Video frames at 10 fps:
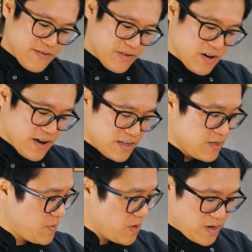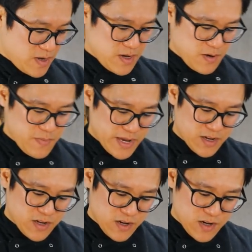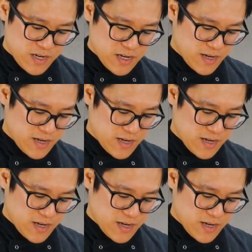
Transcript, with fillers: if you know how to put, make a good